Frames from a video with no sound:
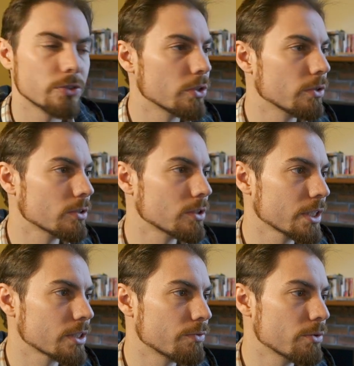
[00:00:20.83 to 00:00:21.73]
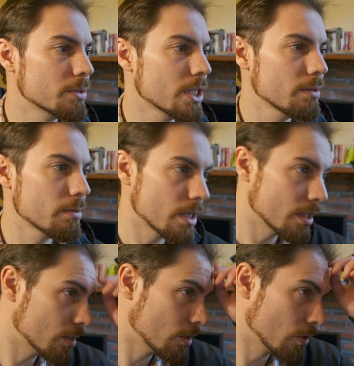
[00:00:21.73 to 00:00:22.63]
So I'll select the Room tab
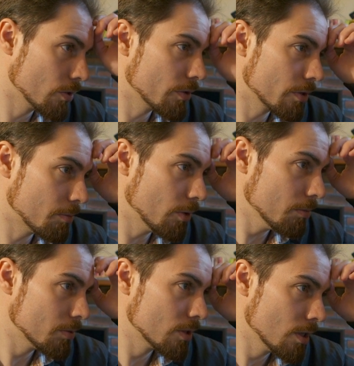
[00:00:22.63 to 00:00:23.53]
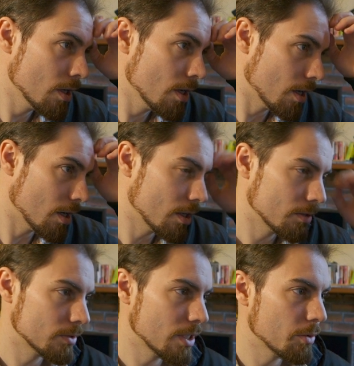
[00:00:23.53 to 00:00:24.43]
and go to one of the props.
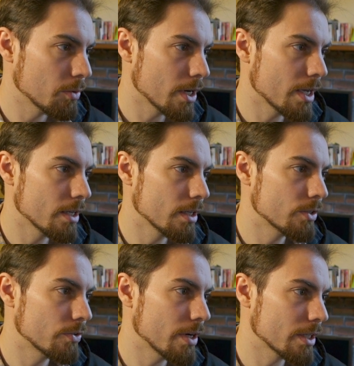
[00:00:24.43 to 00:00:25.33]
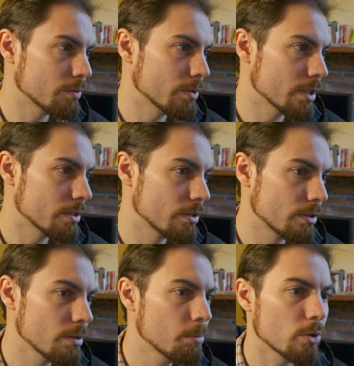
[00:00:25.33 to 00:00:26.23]
Say we want to interact
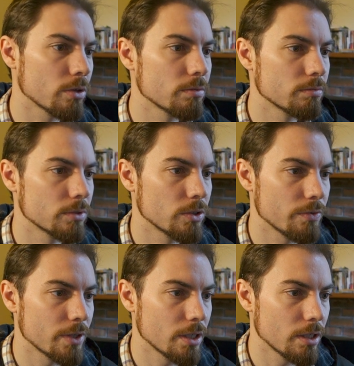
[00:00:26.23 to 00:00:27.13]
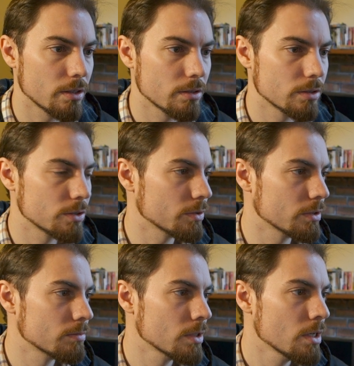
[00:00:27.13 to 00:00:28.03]
with the book. It's over here, this
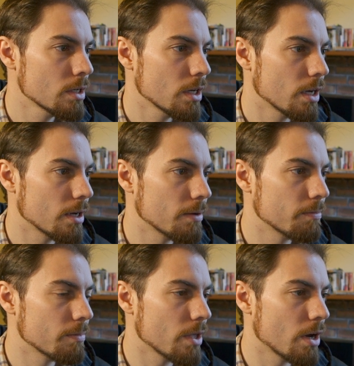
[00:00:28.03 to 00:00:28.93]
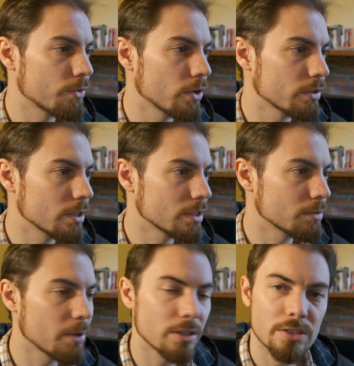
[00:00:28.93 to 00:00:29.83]
one. I've got
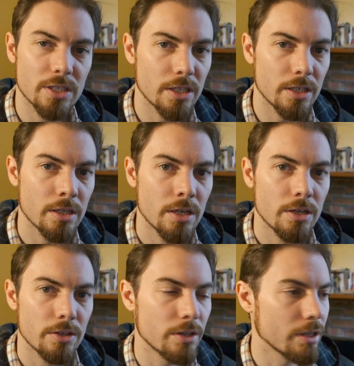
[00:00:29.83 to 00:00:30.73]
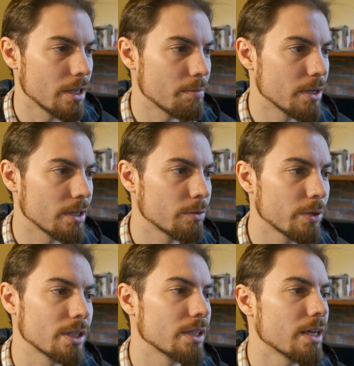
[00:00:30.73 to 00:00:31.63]
these buttons here that let me
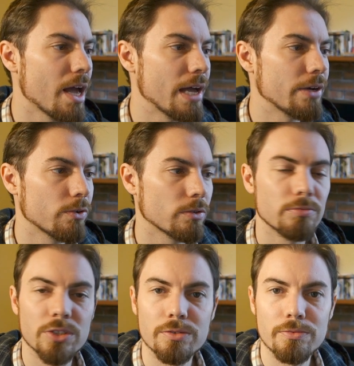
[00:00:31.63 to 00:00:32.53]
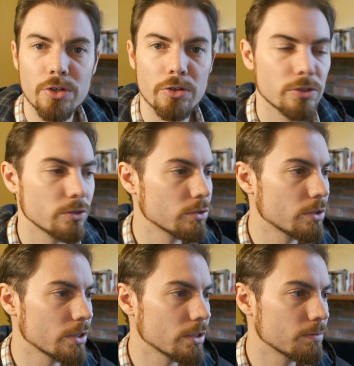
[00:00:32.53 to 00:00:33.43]
quickly add or just go to
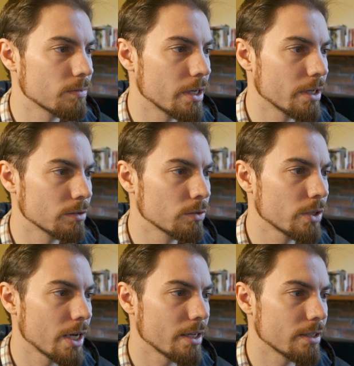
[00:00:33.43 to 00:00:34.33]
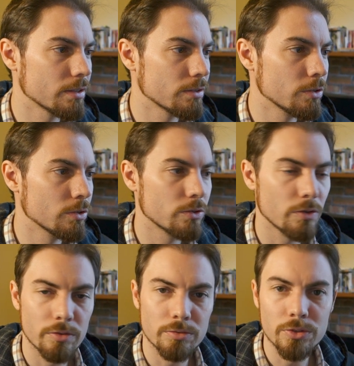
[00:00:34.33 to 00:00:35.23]
the look at, use
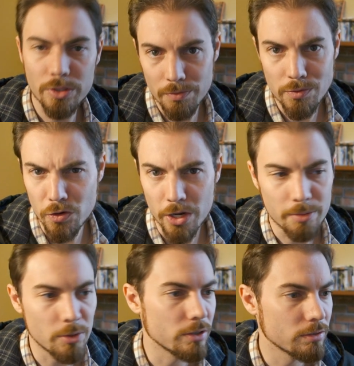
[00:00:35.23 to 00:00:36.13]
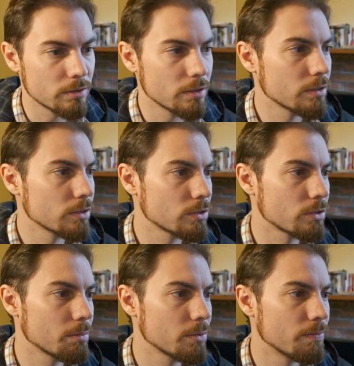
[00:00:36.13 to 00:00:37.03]
inventory item on
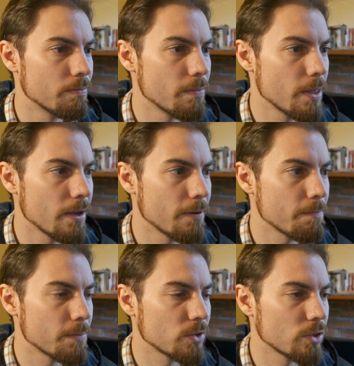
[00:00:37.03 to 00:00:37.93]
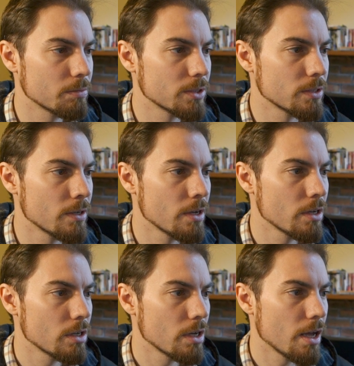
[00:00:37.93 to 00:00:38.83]
scripts. And
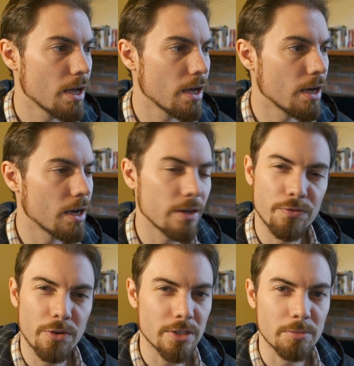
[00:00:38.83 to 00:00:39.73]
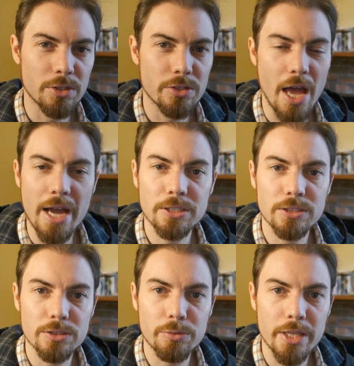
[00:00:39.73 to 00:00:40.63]
it's very similar to
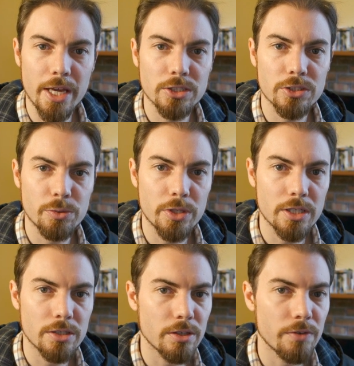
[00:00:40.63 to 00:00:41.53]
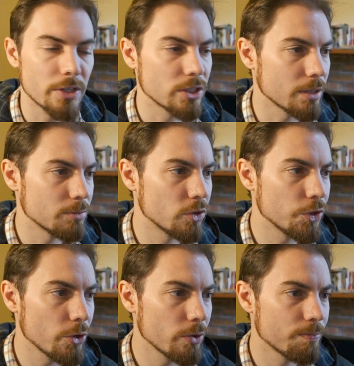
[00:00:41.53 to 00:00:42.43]
the way the actions work in Adventure Game
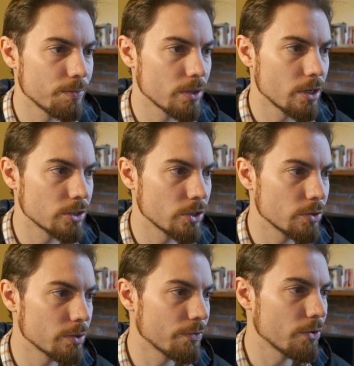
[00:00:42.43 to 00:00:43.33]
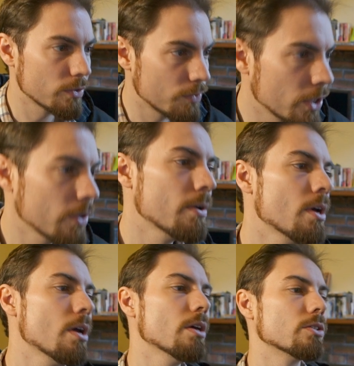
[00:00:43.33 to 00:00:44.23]
Studio that I showed you in the first video.
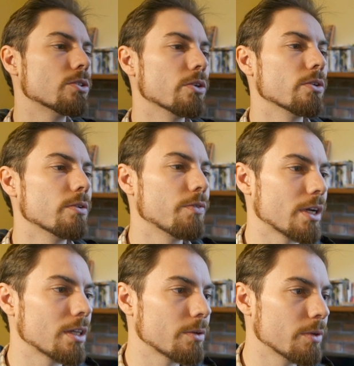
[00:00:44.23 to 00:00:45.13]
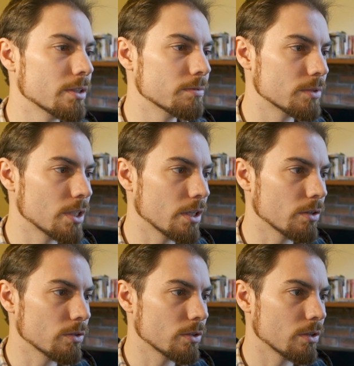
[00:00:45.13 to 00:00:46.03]
So if I click one, say
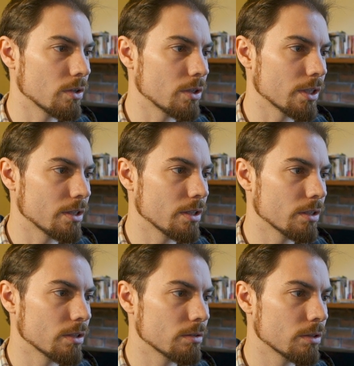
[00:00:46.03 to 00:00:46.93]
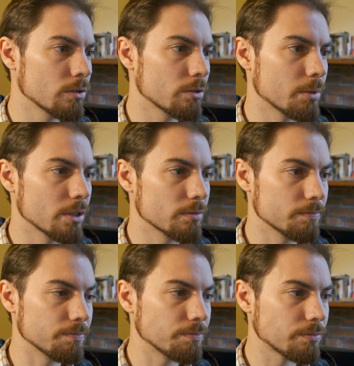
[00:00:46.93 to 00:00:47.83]
I'll click the look button,
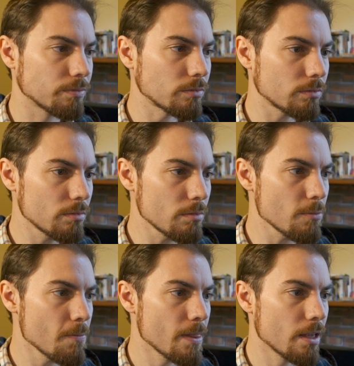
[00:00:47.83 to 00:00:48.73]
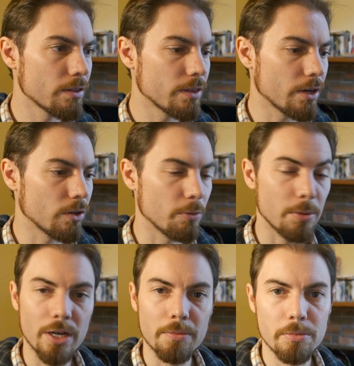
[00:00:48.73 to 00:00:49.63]
that'll
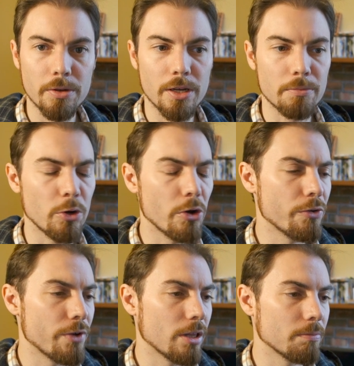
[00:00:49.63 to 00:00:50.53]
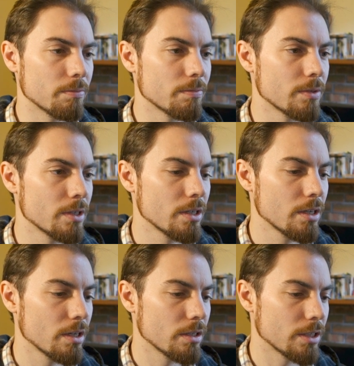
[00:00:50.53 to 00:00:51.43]
open up Mono Develop.
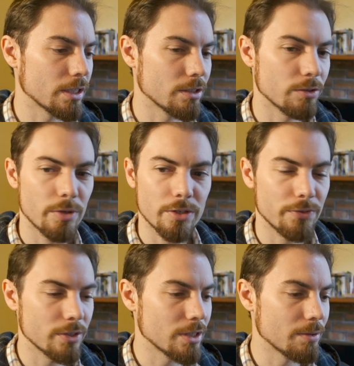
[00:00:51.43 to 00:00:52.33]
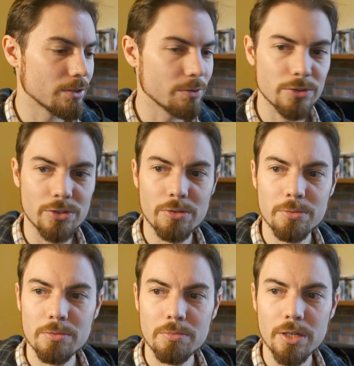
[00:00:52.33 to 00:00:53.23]
Takes a little while the first time because it wasn't
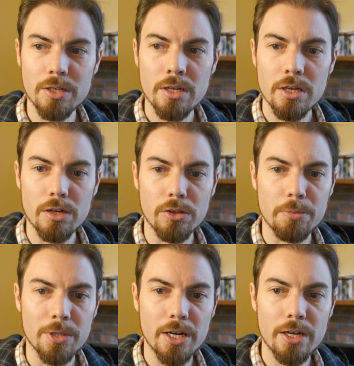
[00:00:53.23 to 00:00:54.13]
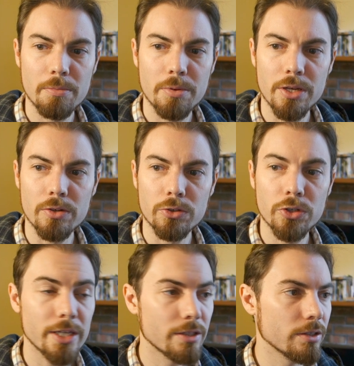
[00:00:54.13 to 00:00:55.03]
open, but it'll open that up. It'll
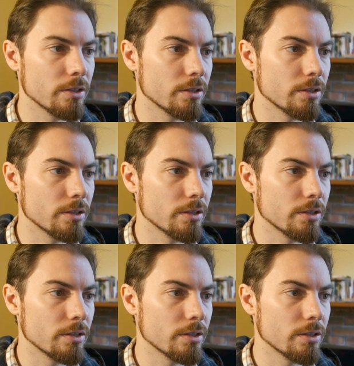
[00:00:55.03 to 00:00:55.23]
create